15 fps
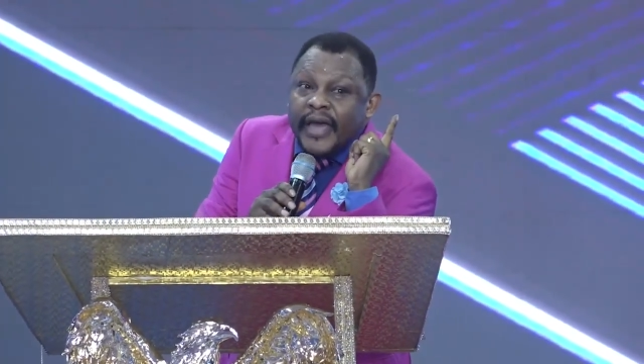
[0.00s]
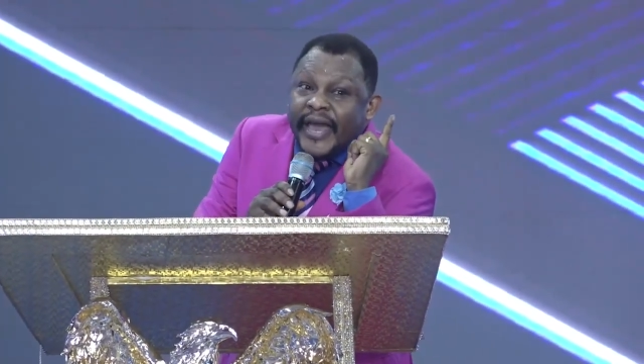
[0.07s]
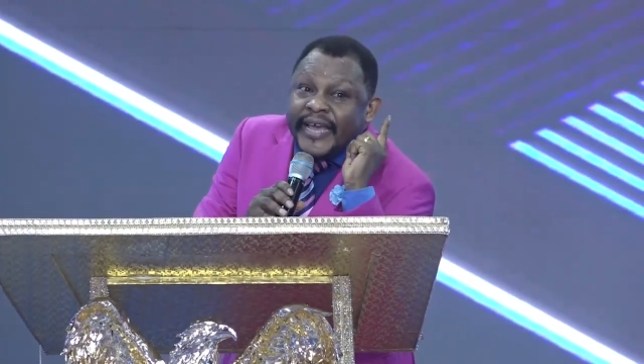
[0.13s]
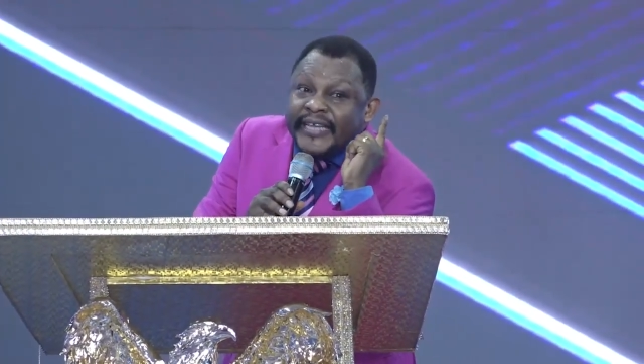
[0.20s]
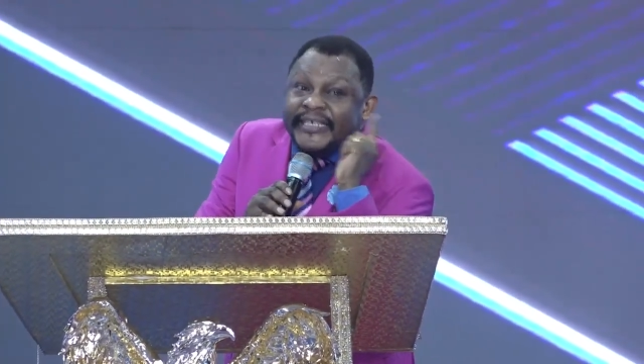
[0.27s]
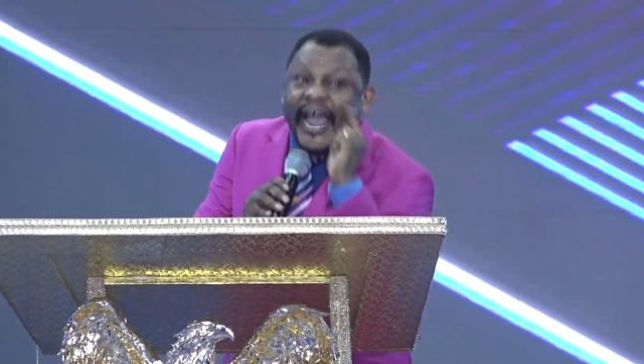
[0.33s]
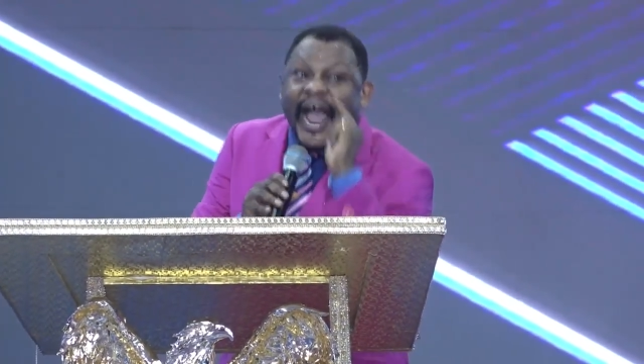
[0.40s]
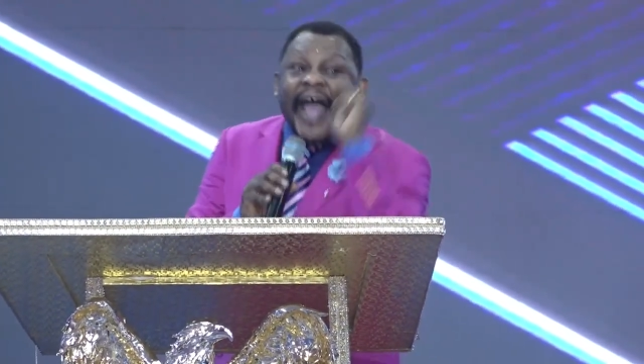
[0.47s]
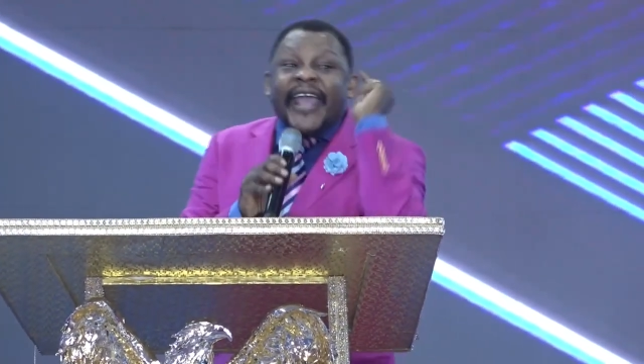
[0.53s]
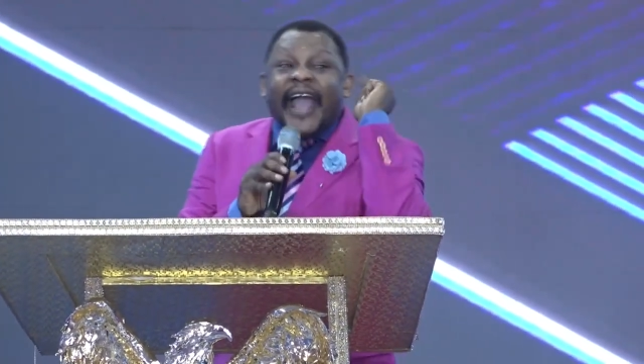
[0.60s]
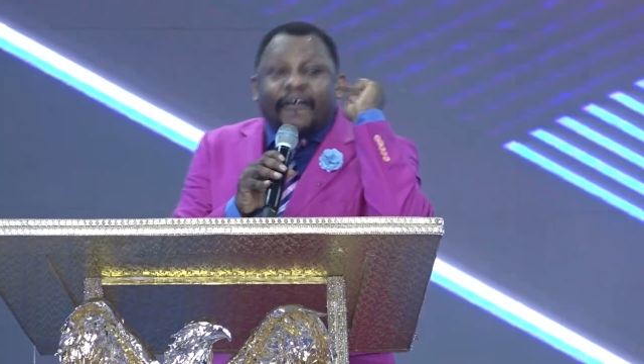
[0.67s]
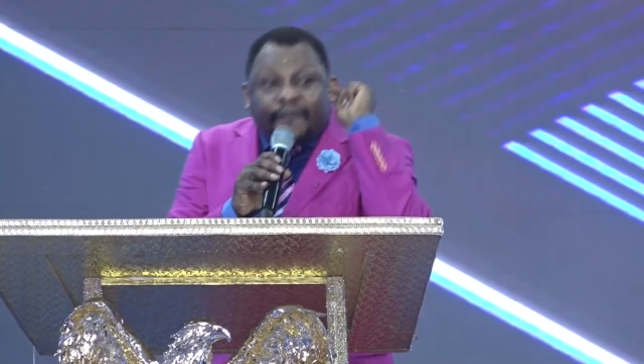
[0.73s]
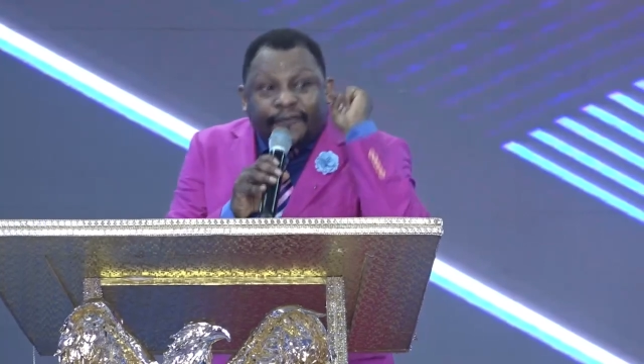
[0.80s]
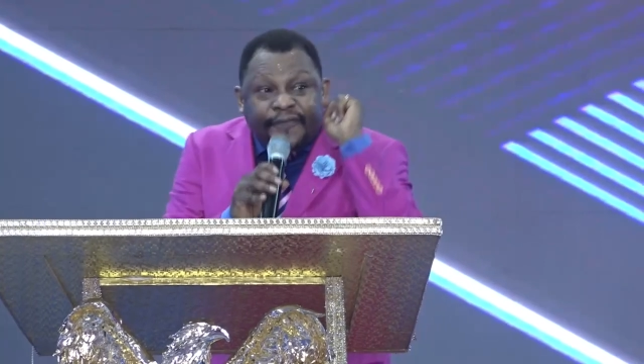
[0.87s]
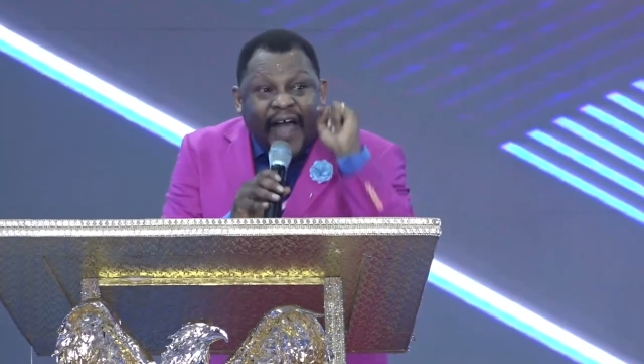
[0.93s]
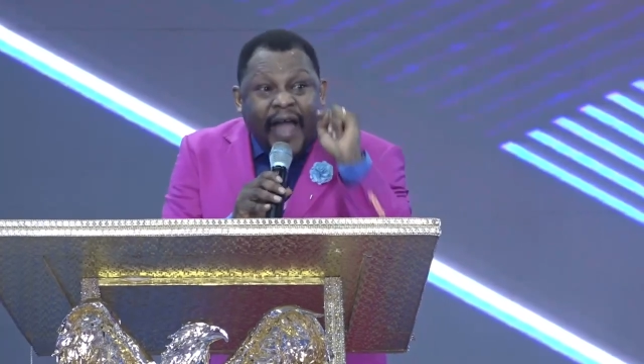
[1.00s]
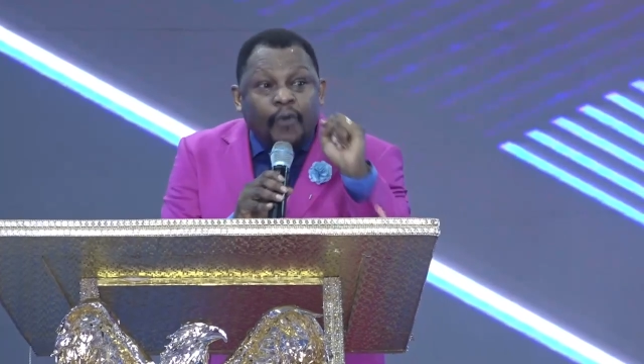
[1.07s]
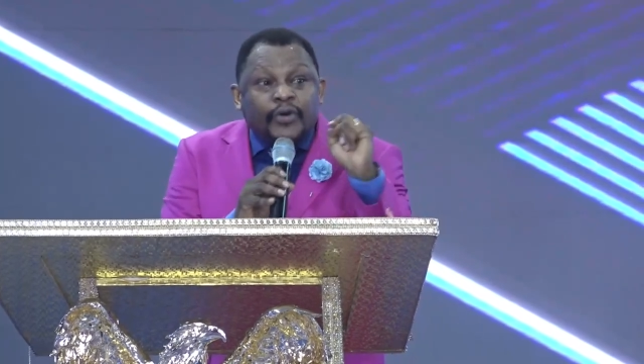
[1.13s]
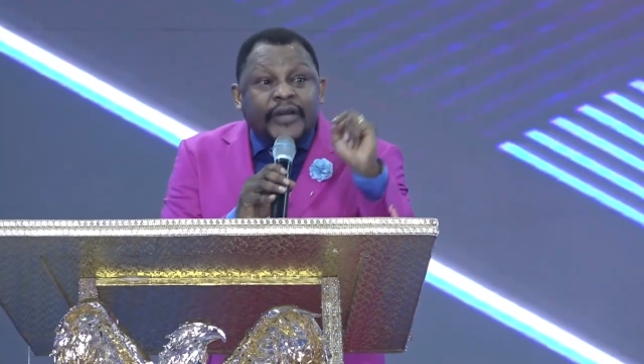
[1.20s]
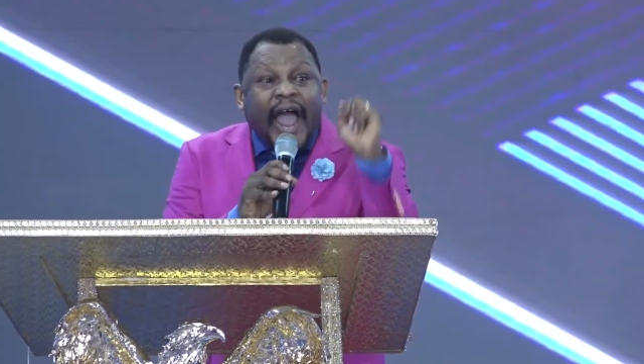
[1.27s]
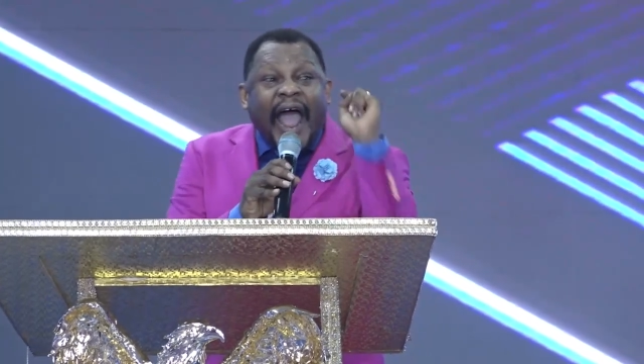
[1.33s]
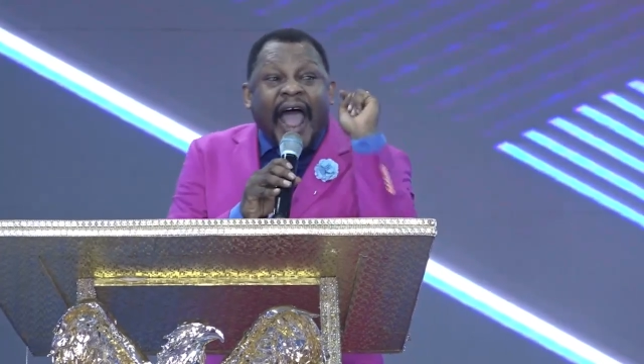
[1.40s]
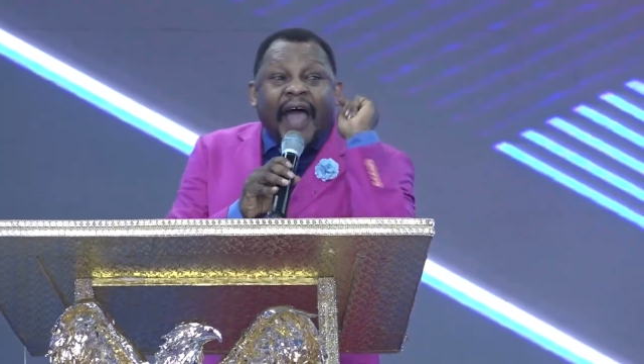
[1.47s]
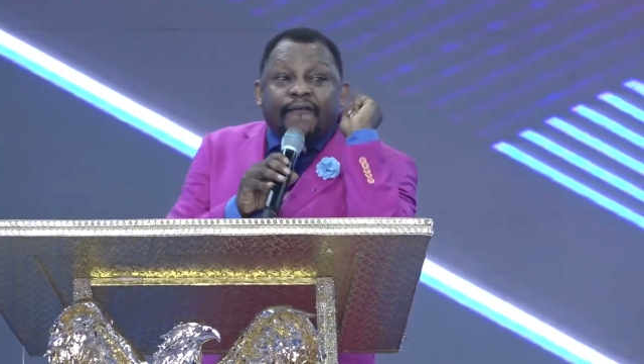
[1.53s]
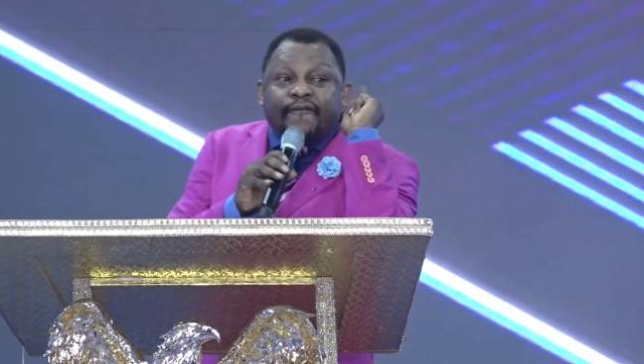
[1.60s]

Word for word: He said, I have found her